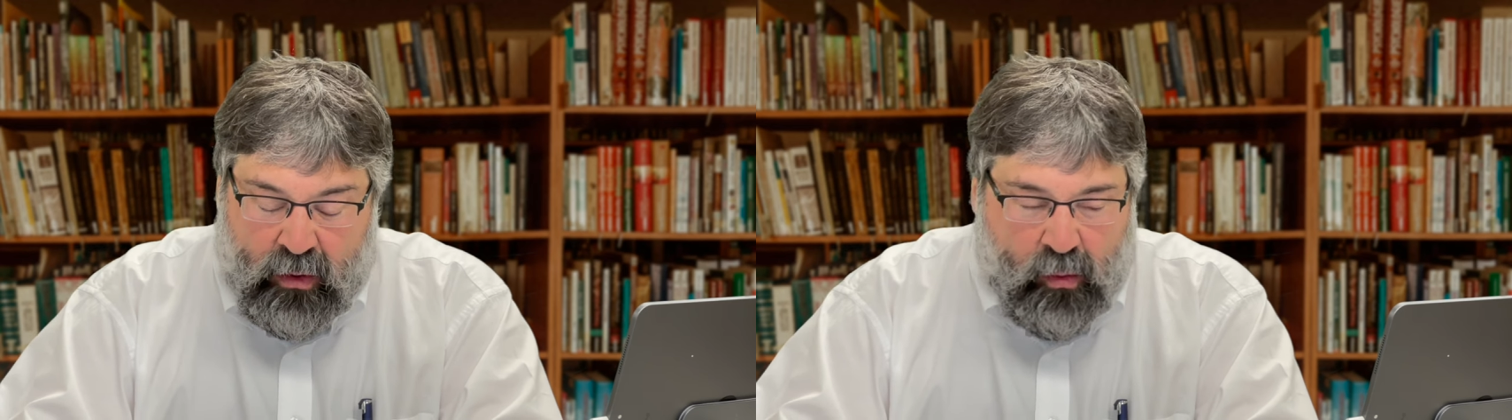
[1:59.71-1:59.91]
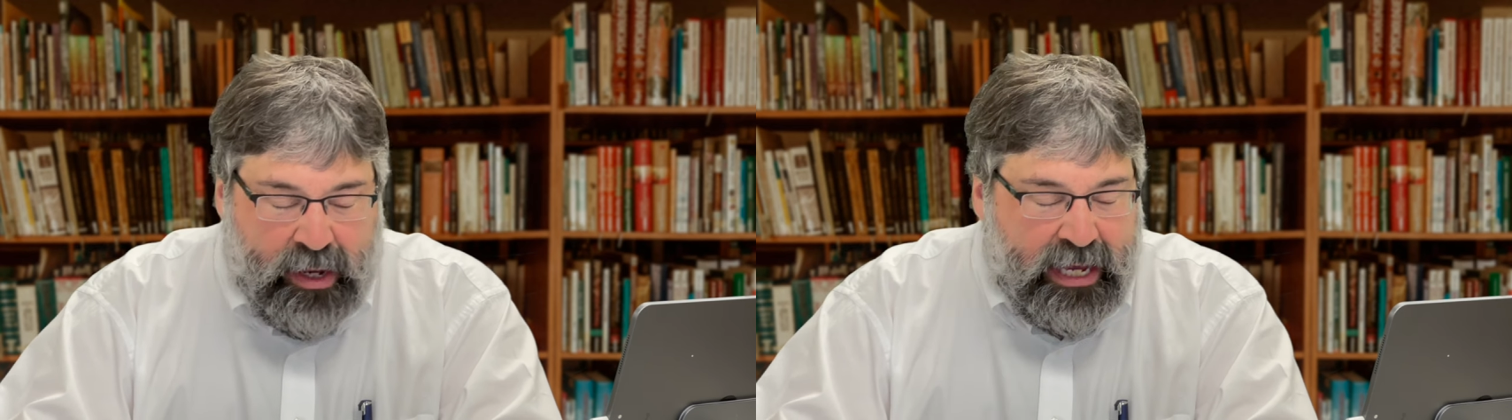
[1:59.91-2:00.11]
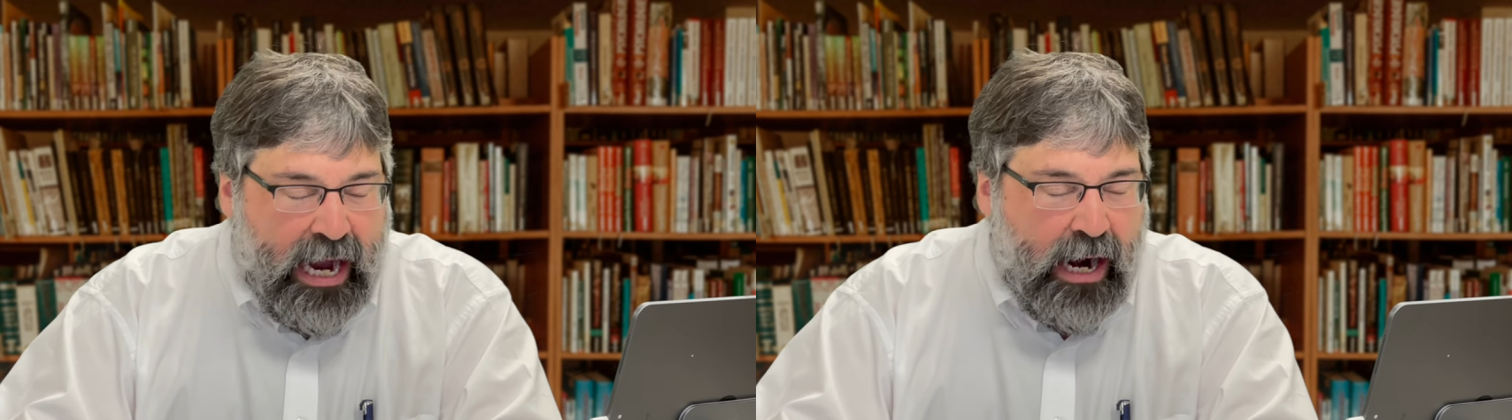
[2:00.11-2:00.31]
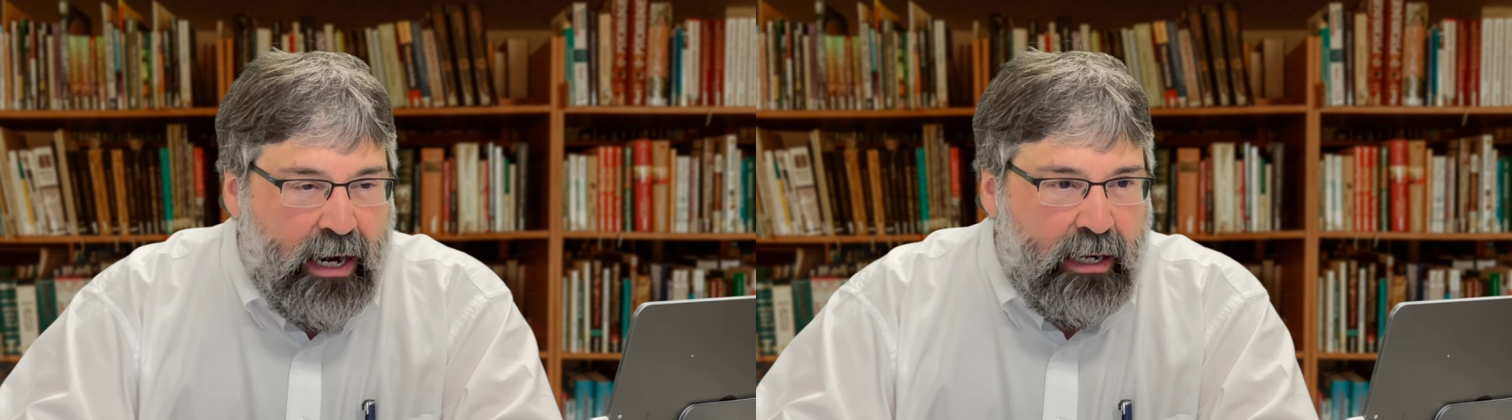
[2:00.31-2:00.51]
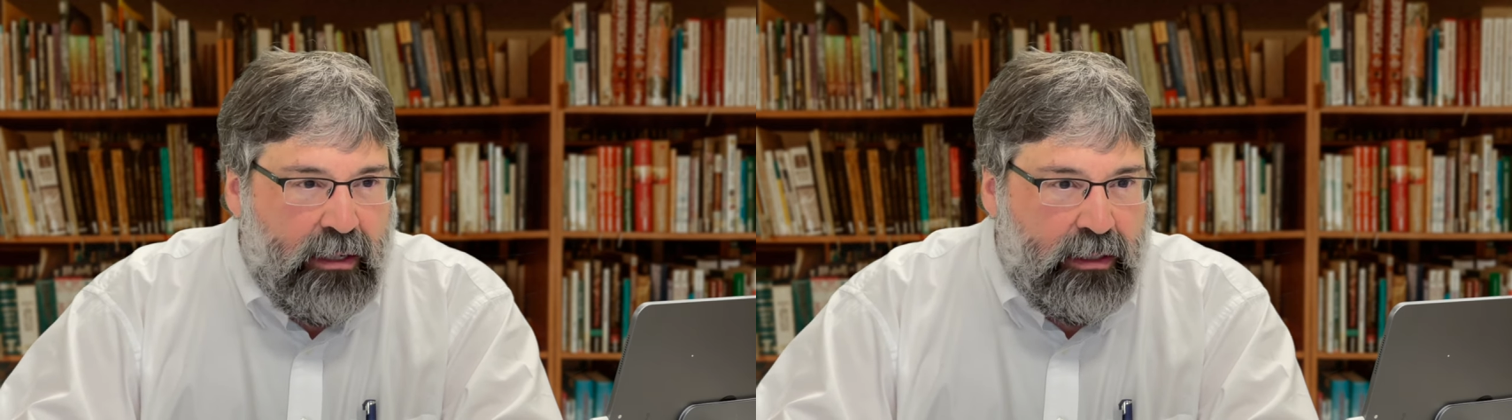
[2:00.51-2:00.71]
We
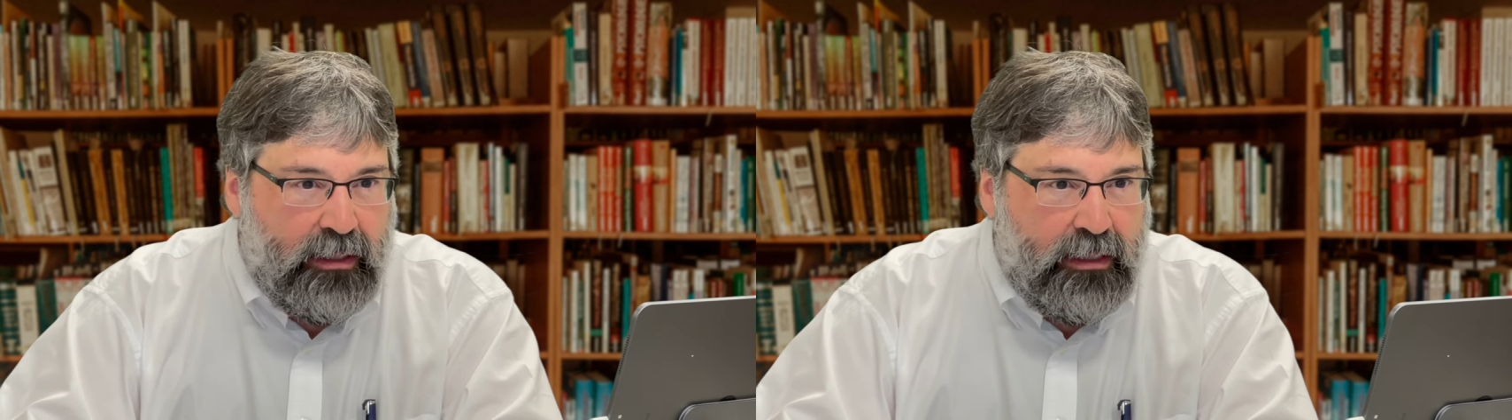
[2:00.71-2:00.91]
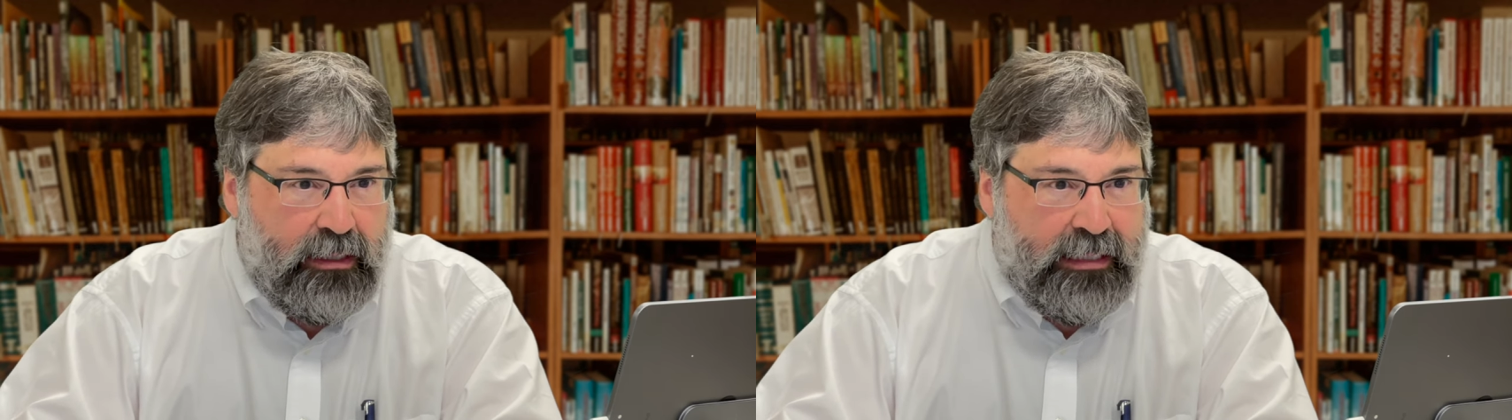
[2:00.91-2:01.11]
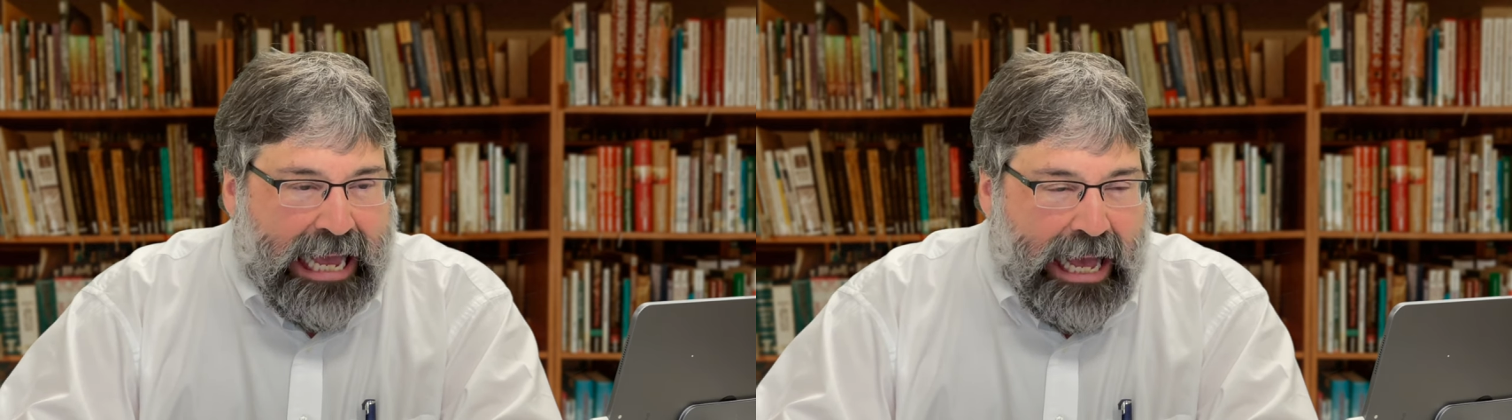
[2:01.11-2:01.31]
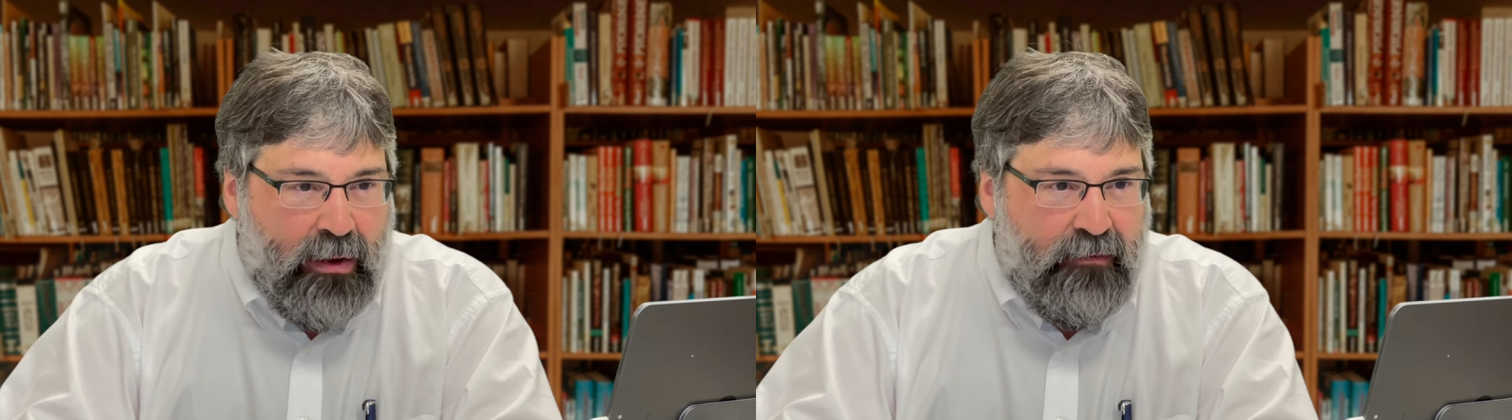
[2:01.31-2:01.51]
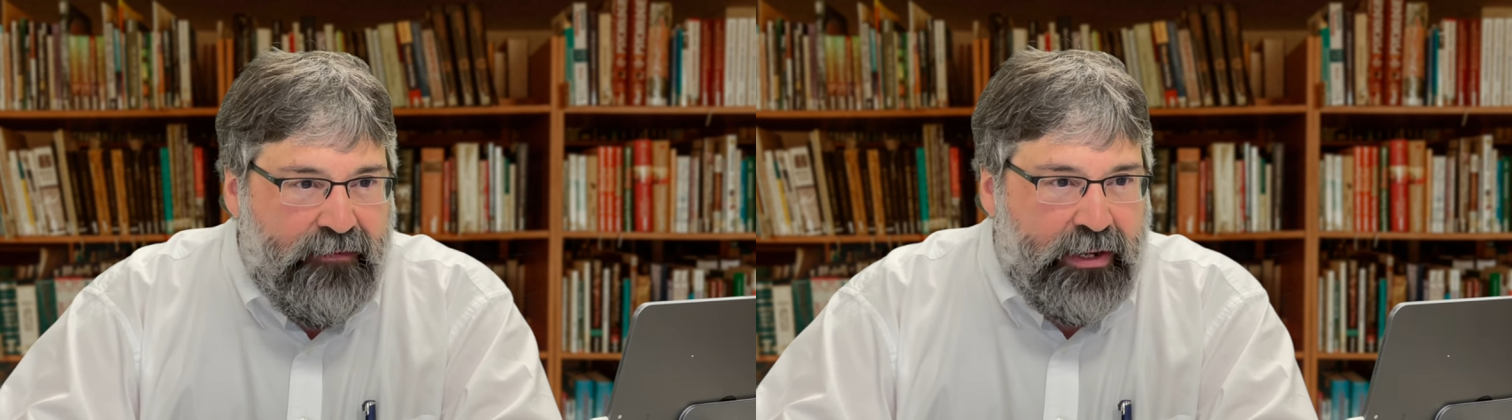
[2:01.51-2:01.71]
are
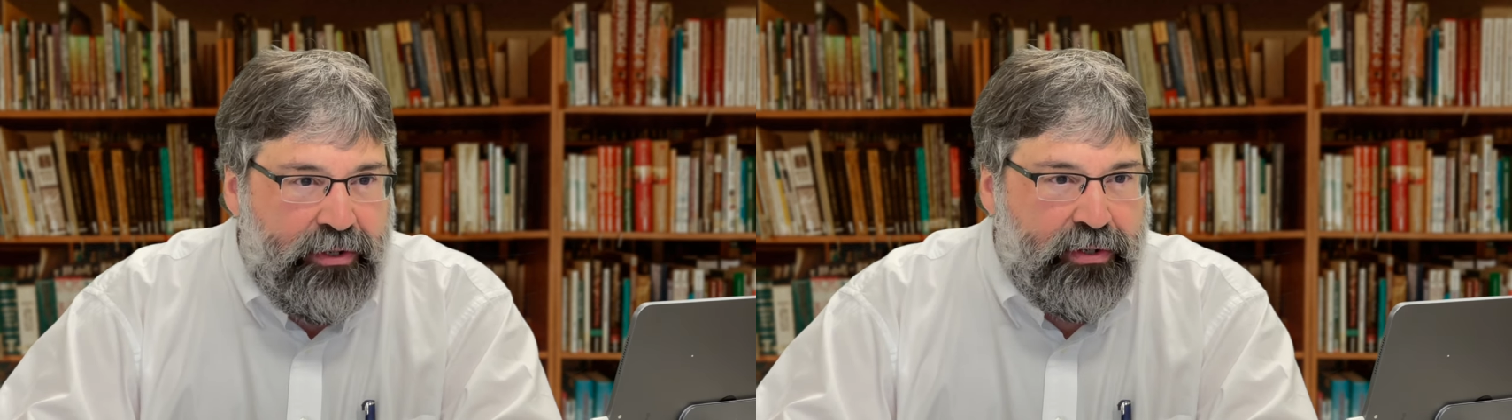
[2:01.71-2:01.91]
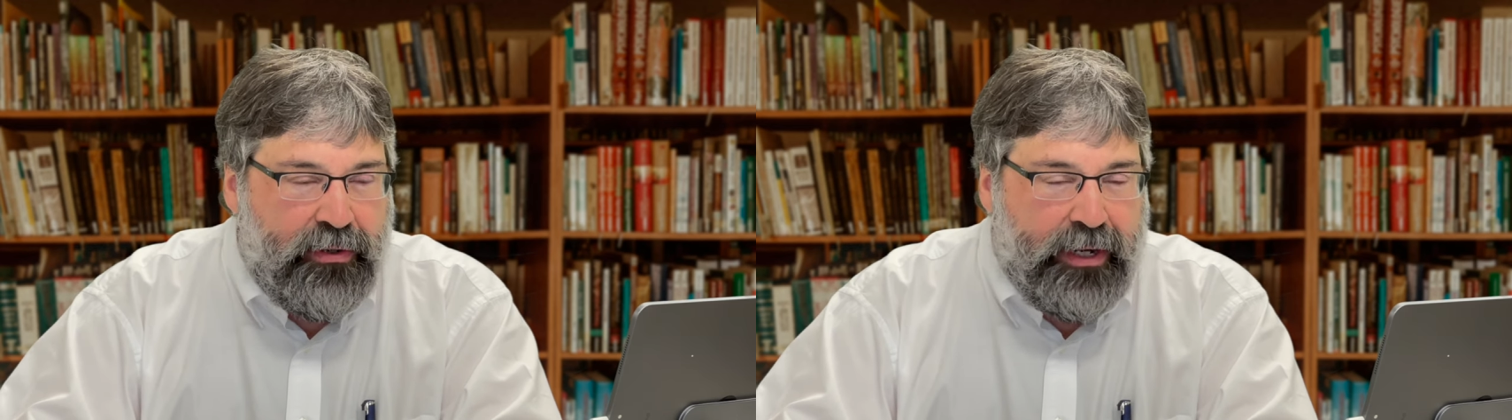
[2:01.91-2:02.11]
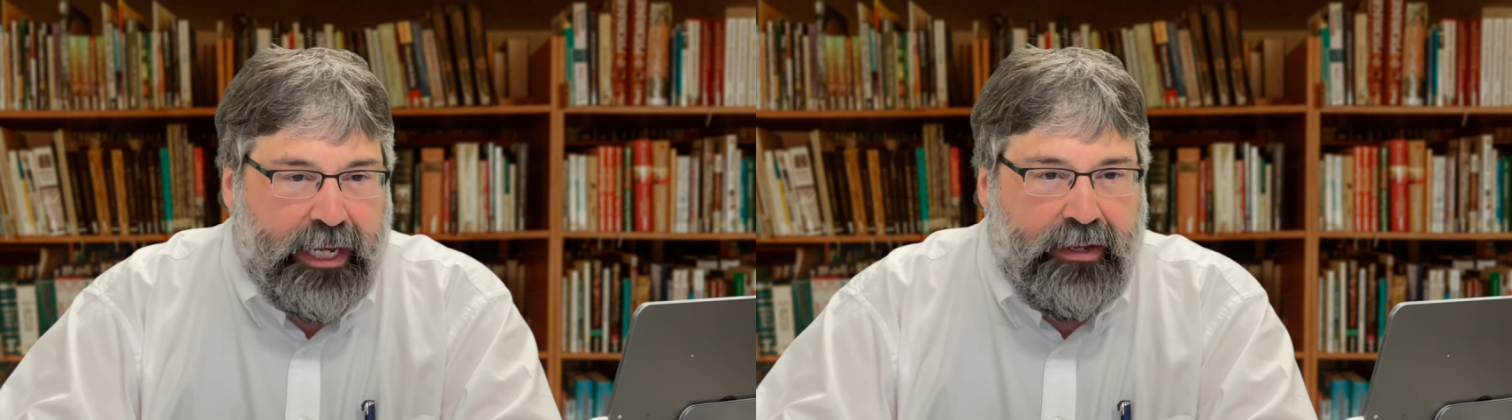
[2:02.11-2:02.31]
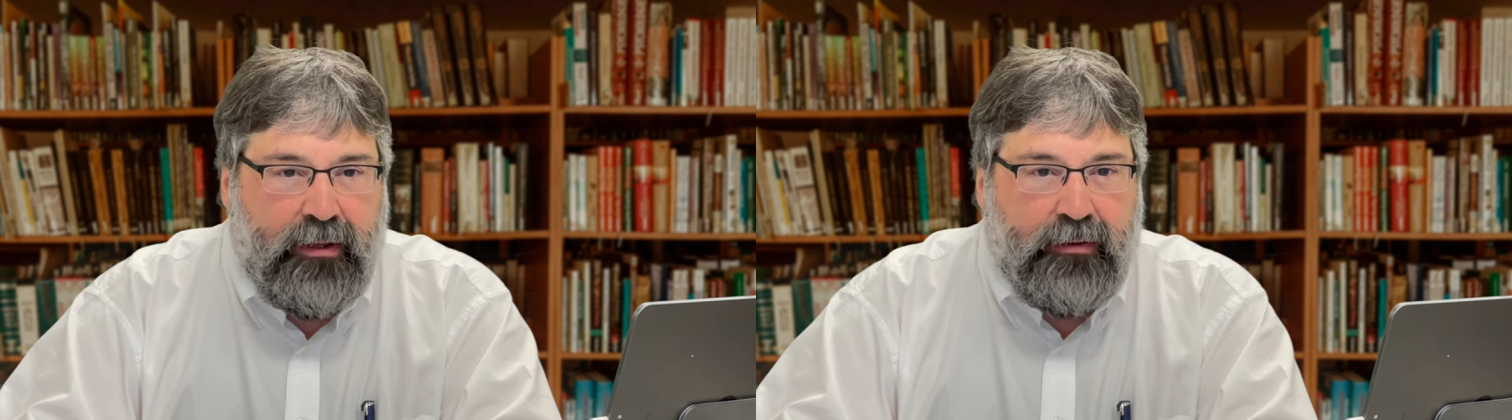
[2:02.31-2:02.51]
now venturing